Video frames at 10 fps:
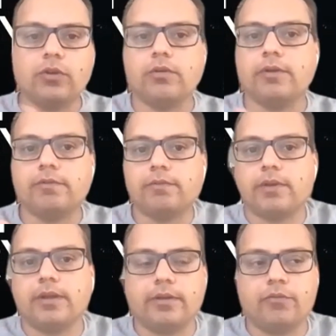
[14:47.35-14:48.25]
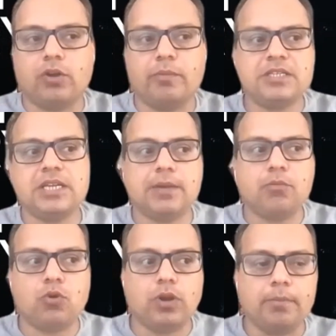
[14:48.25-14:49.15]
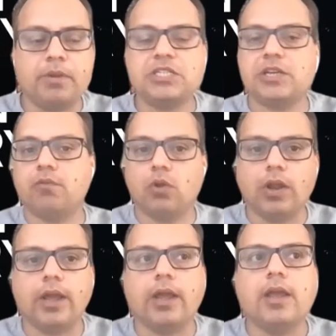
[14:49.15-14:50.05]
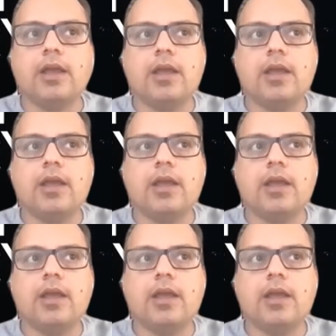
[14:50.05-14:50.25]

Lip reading: So if you're embracing remote, embrace it fully,